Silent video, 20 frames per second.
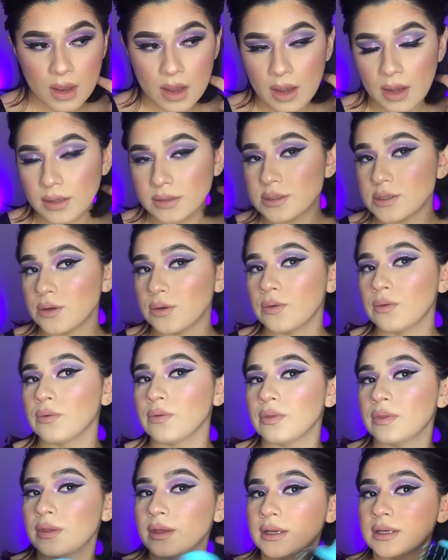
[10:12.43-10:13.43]
And so
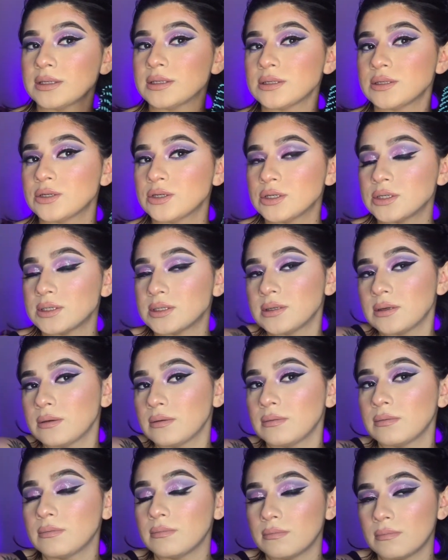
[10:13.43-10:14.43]
this just
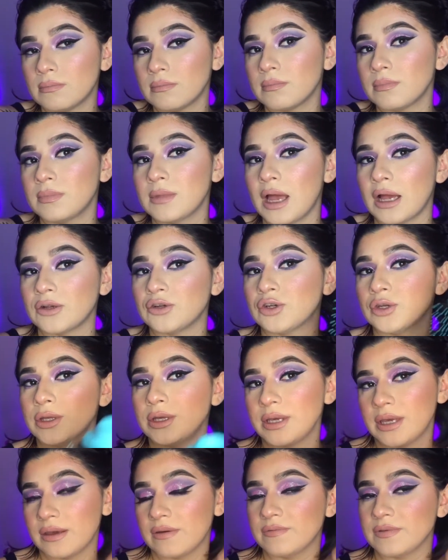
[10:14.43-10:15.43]
naturally
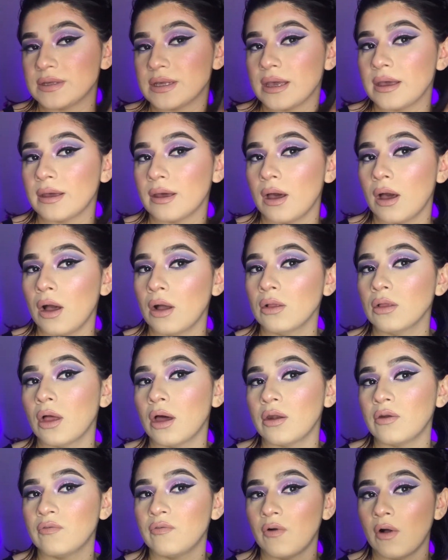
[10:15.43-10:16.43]
gives it a
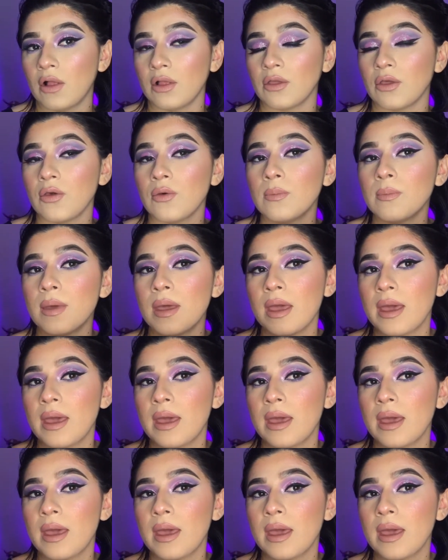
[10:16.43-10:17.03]
lot of volume.